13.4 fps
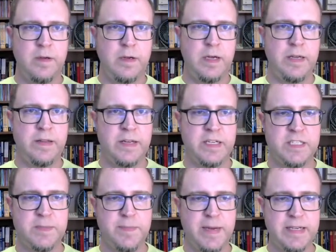And then
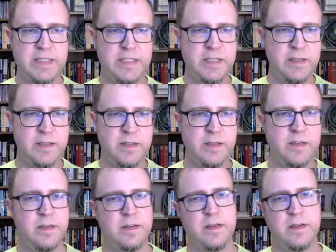expect,
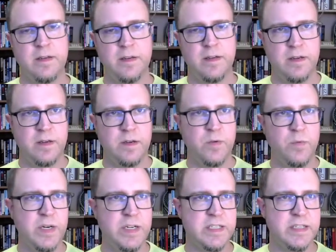
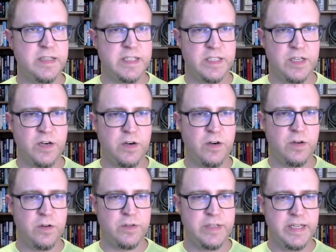what is it that's
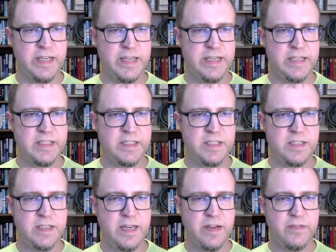called? It's
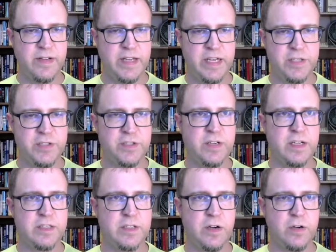
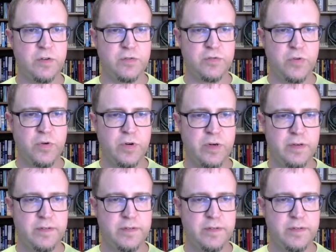navigation.toggleDrawer